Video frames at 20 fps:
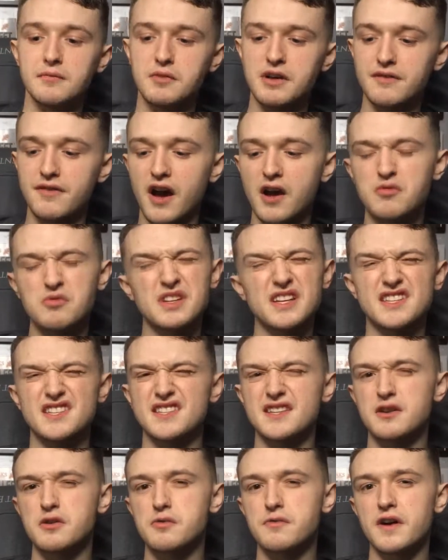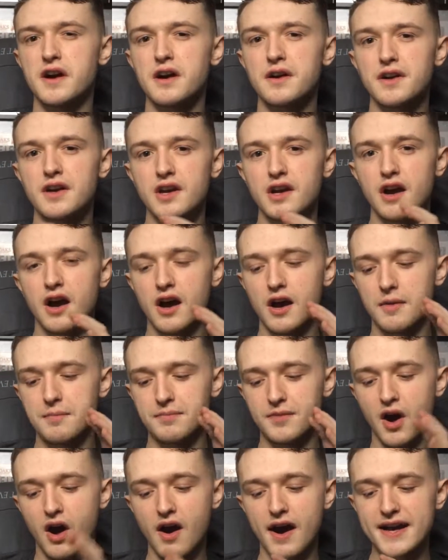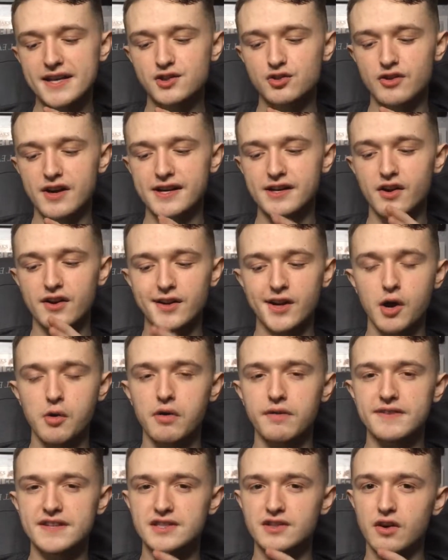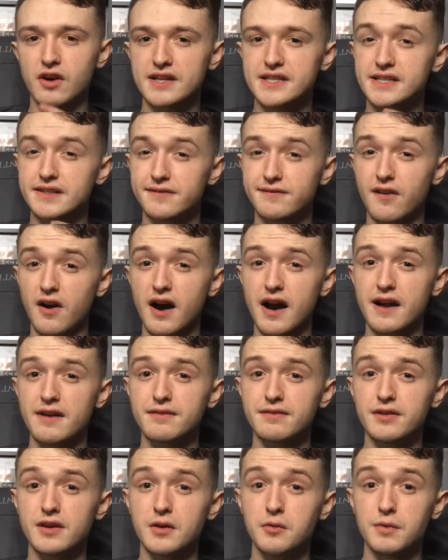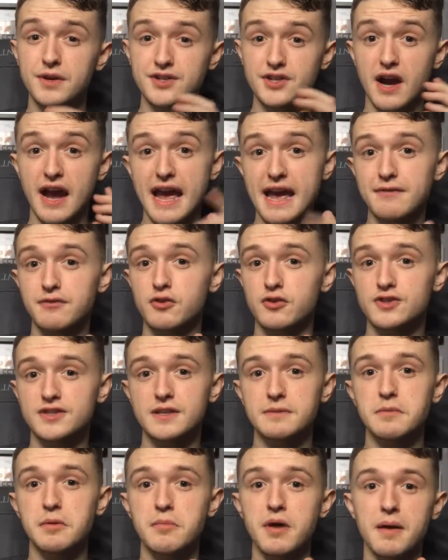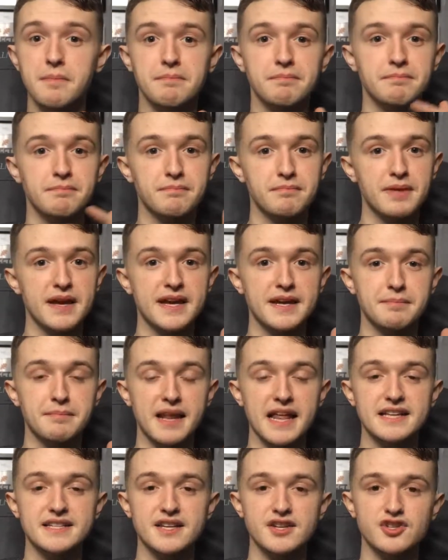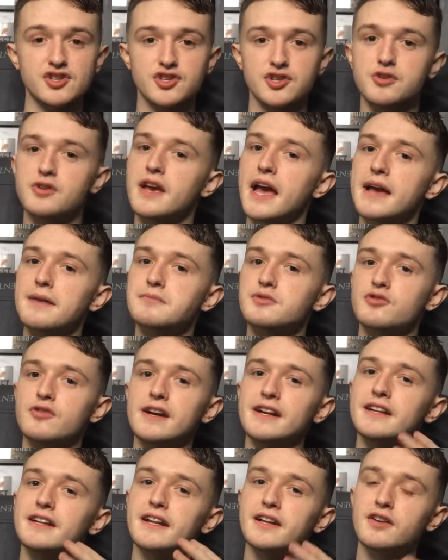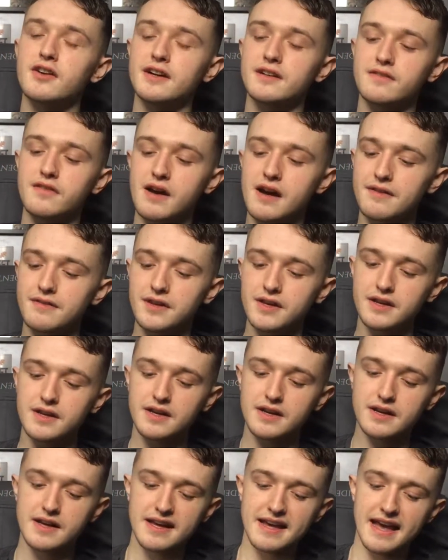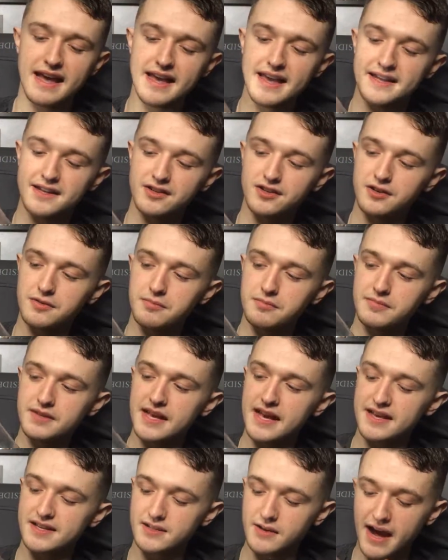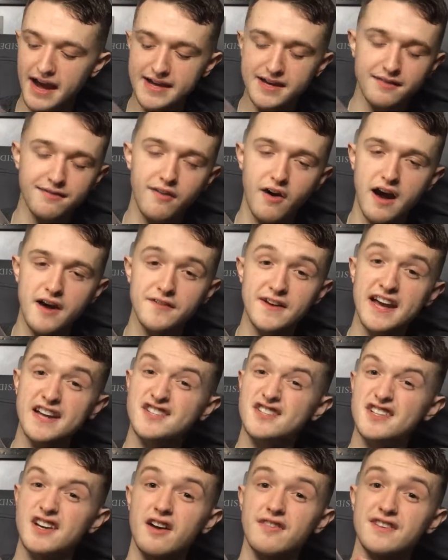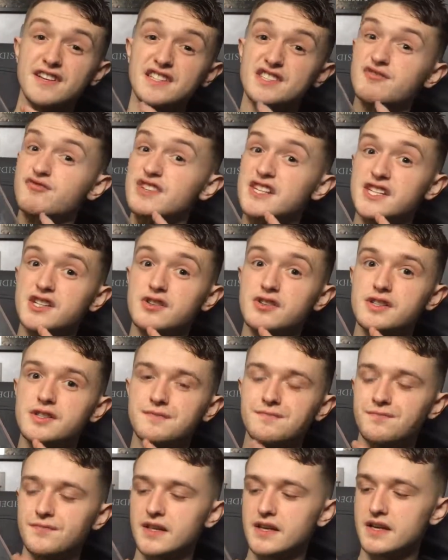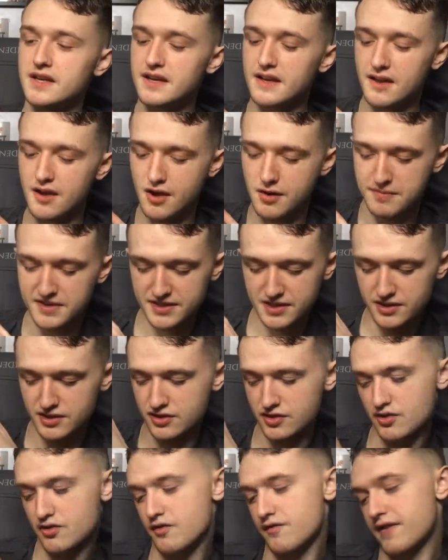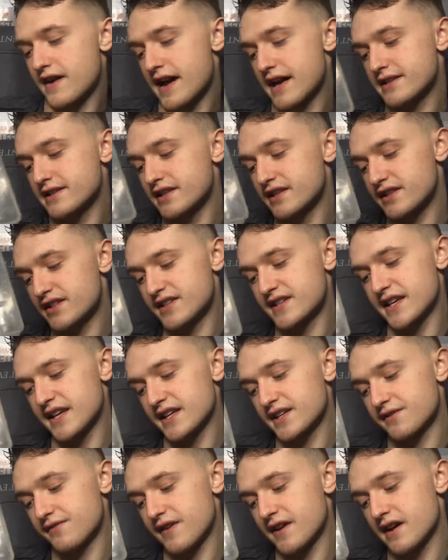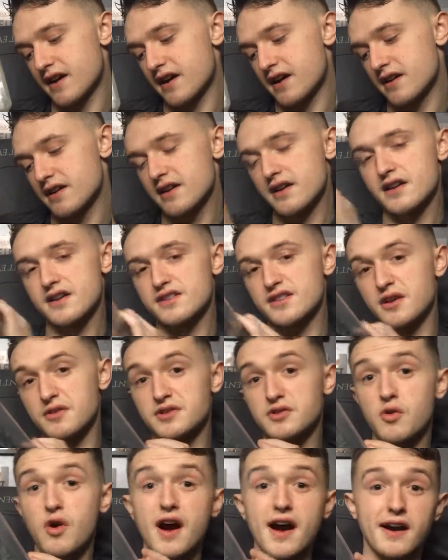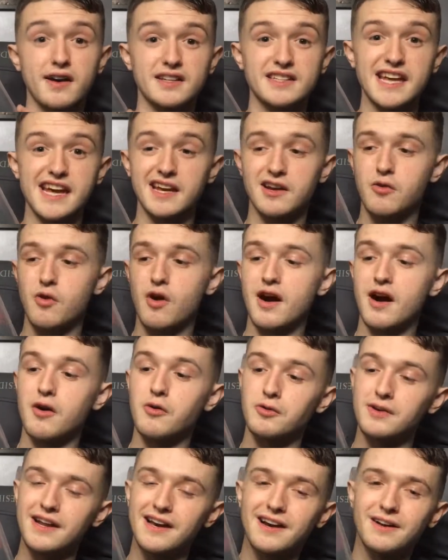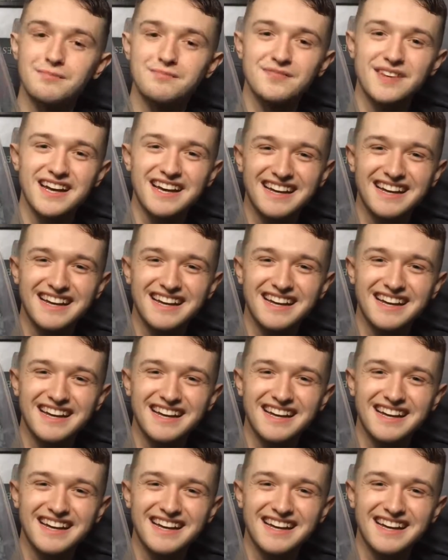with only a silver. The highest grade I know of is 95, which I have got some of my PlayStation 2 games graded at 95. And yeah, so 85 actually I think it's really good. It's a 2006 figure, so it's getting quite old now.